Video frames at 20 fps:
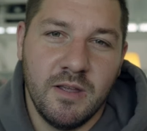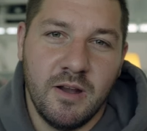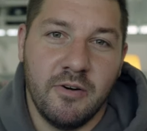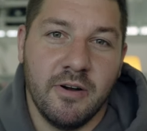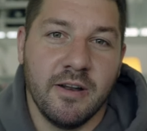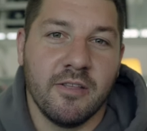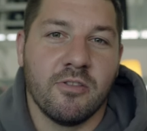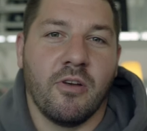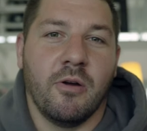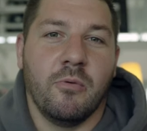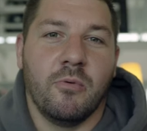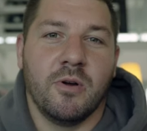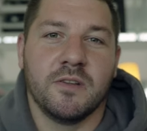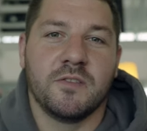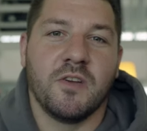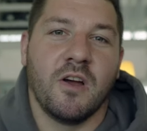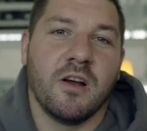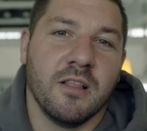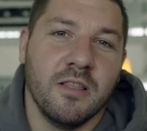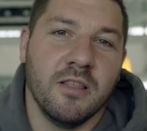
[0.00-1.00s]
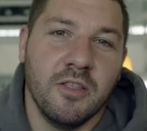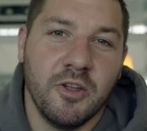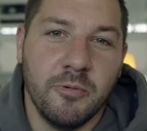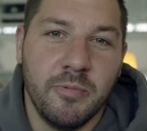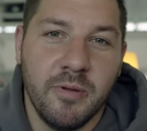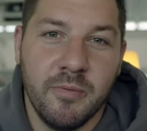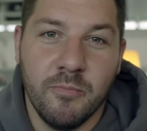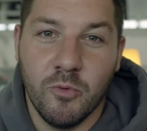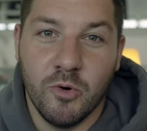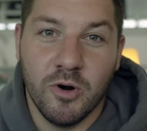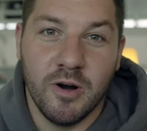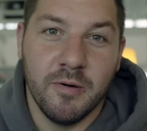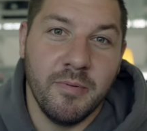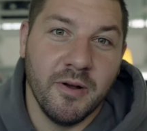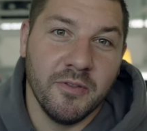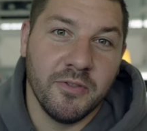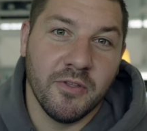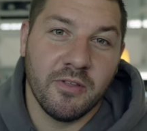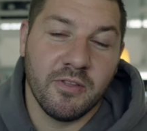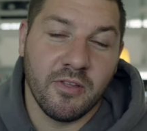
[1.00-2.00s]
All right, so I want to talk a little bit more
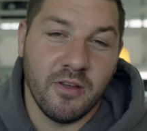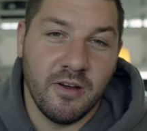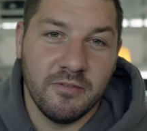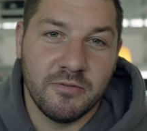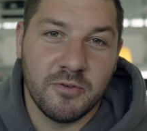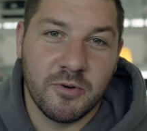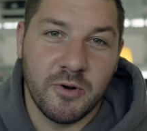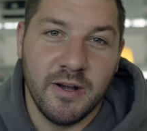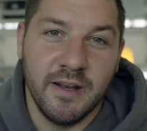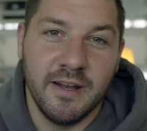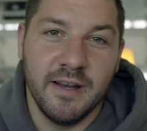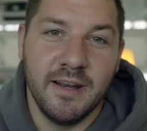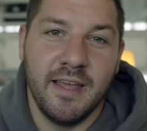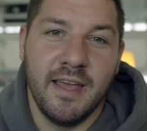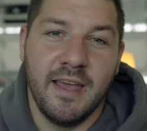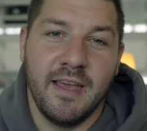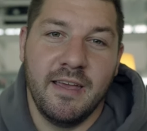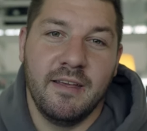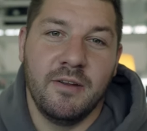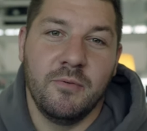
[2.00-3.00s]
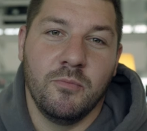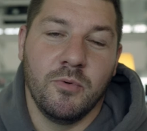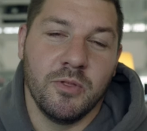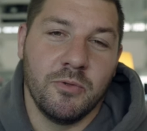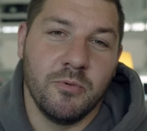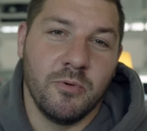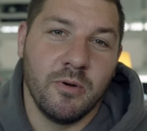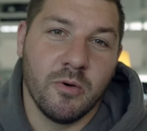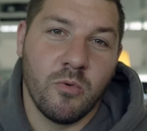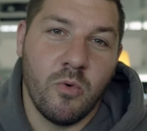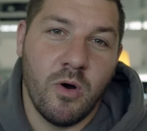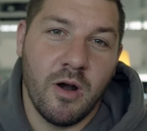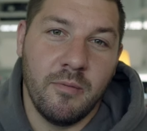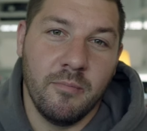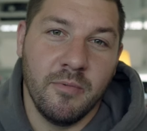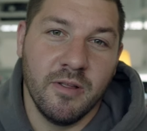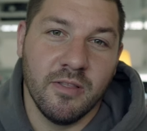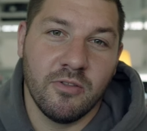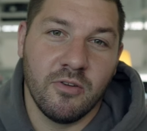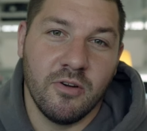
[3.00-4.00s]
about the soft crate and what the
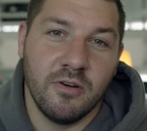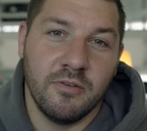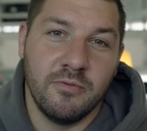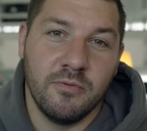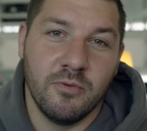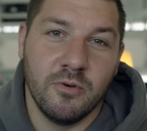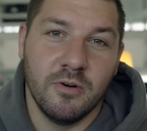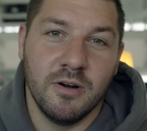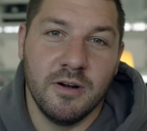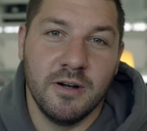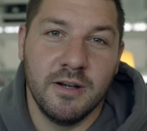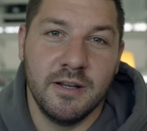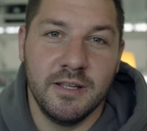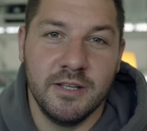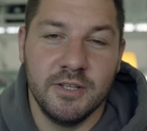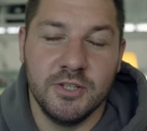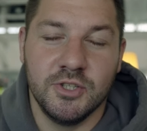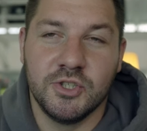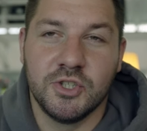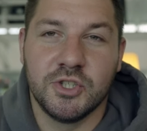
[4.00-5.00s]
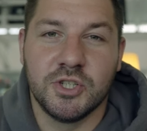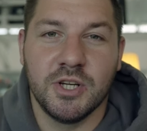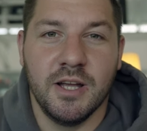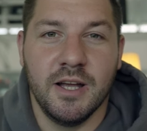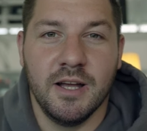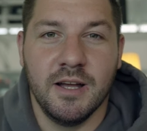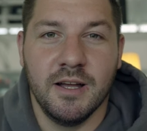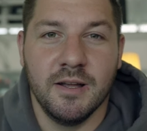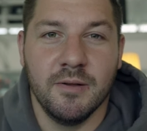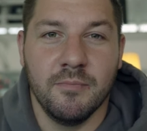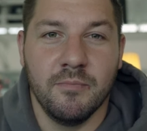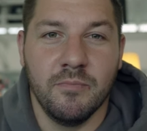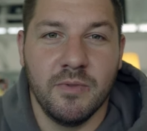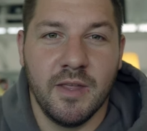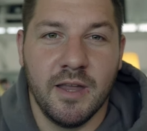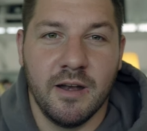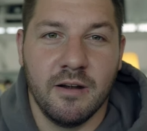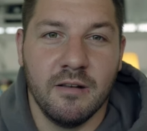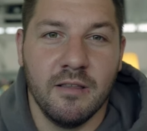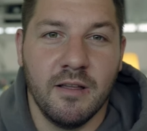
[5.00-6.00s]
requirements are for each
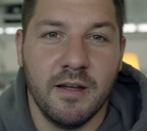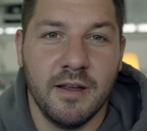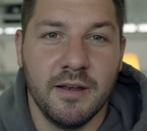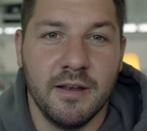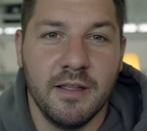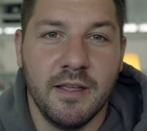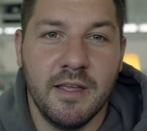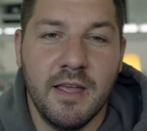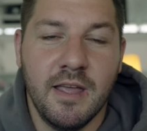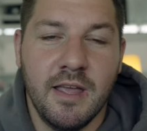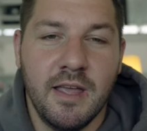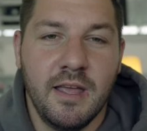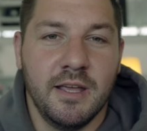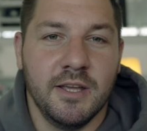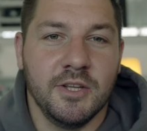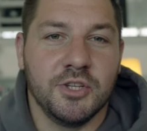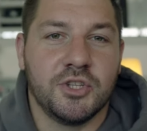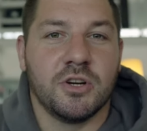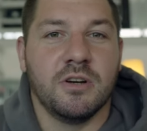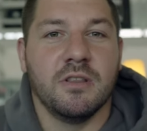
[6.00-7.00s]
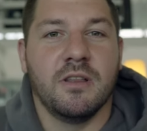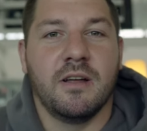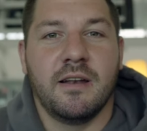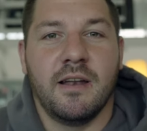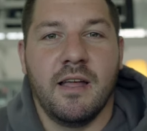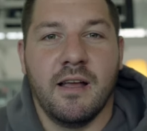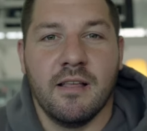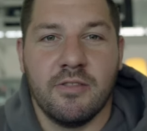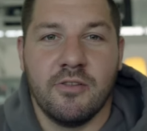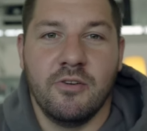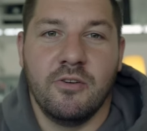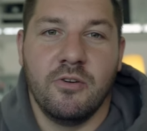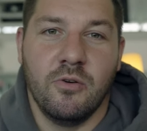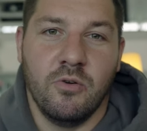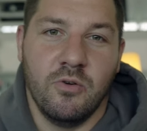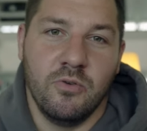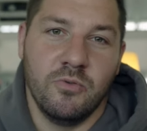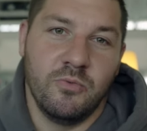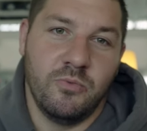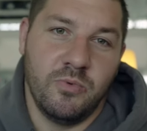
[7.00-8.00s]
airline. Each airline has their
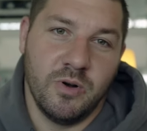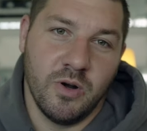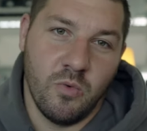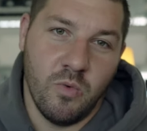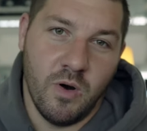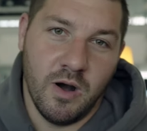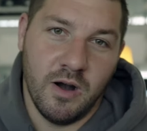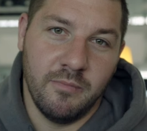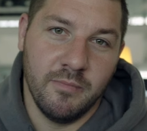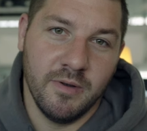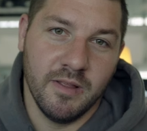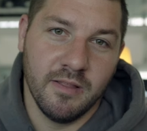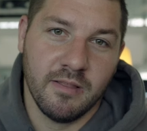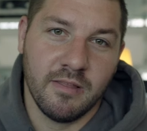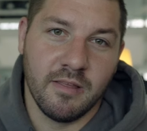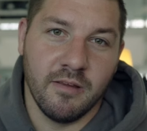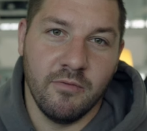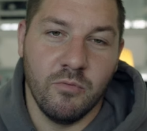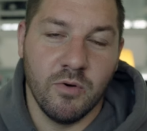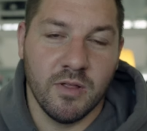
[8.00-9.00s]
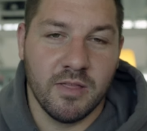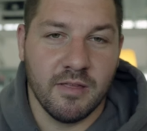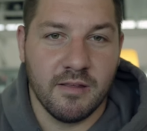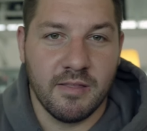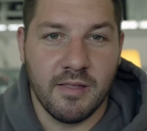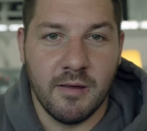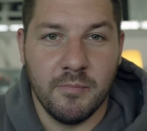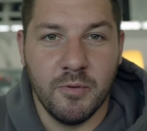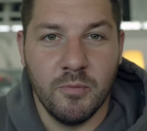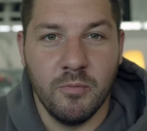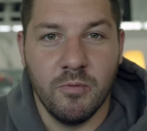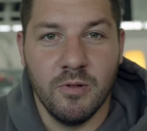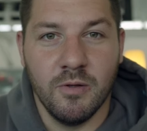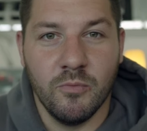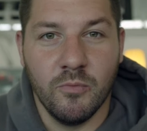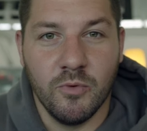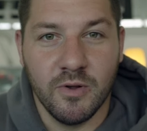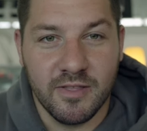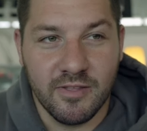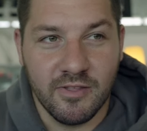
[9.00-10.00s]
own requirements of what's acceptable
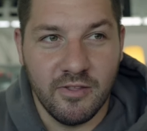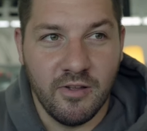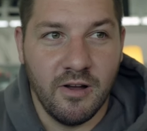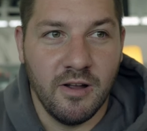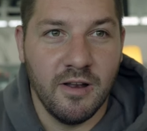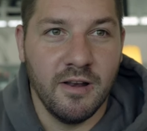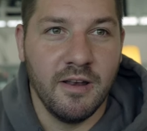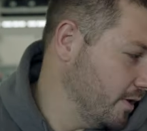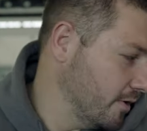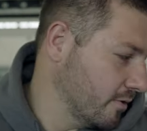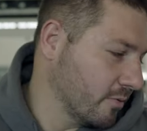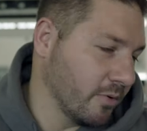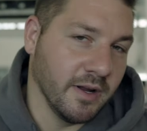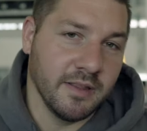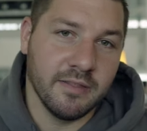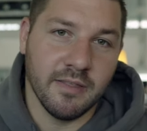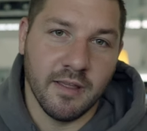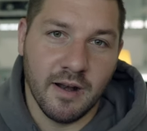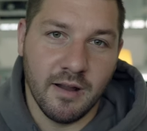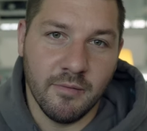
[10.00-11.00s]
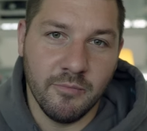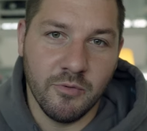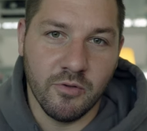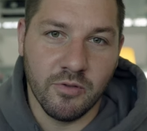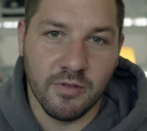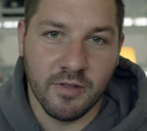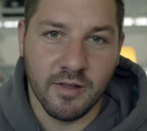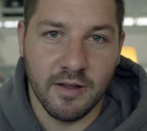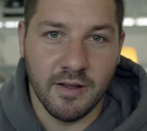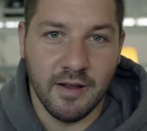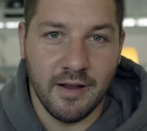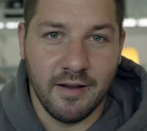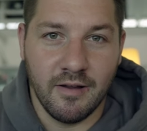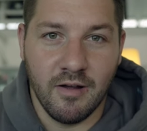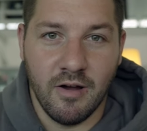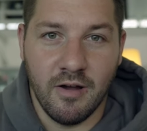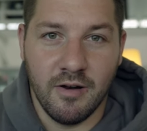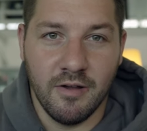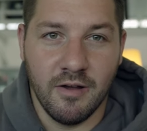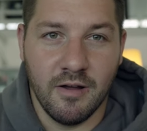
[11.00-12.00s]
and what's not. The crate that I'm using, I
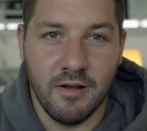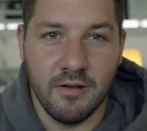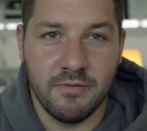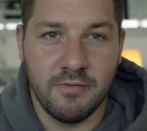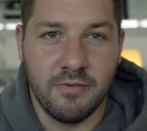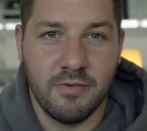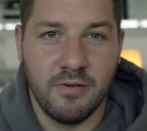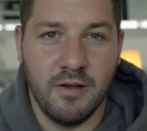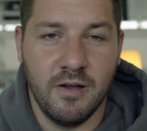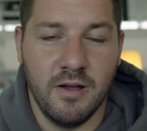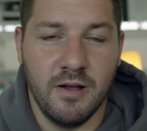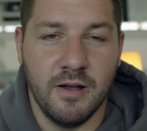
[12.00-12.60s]
got off